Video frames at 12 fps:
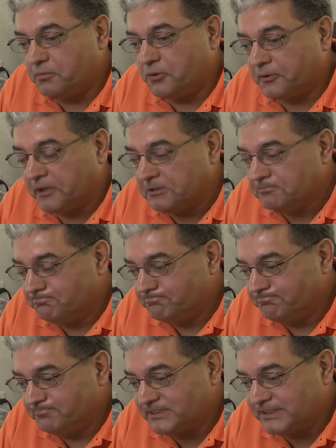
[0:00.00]
morning,
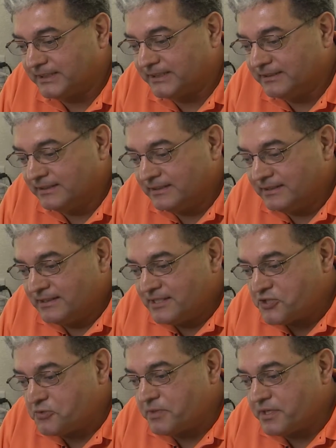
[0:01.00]
okay,
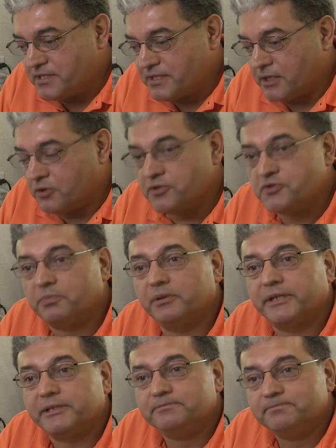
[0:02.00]
to me it's like going to play.